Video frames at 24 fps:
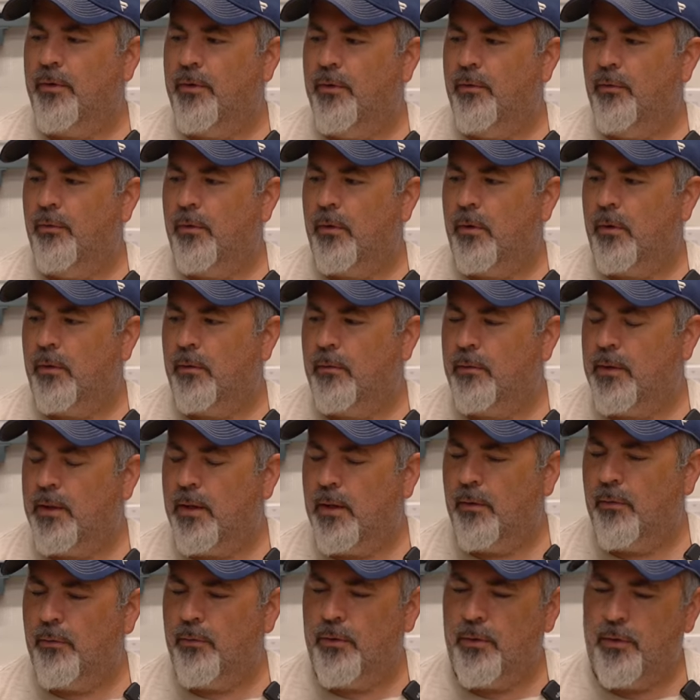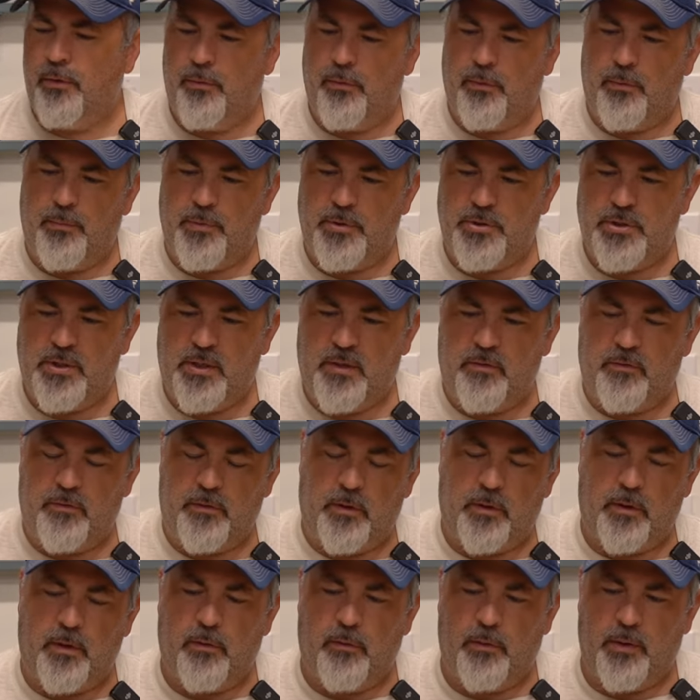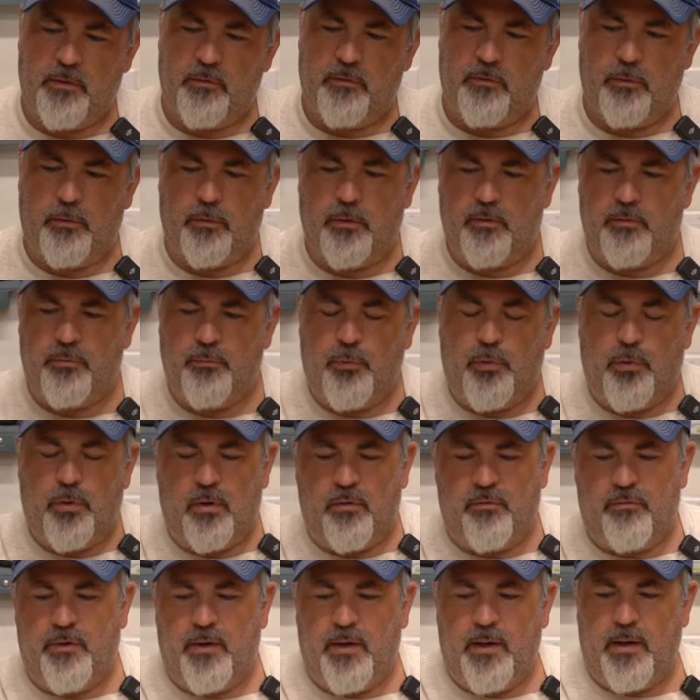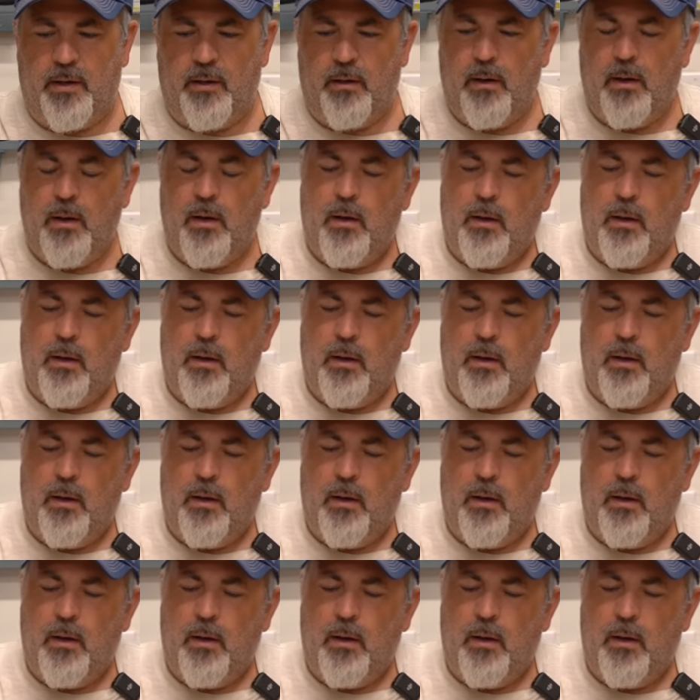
newer machines that are going towards more of a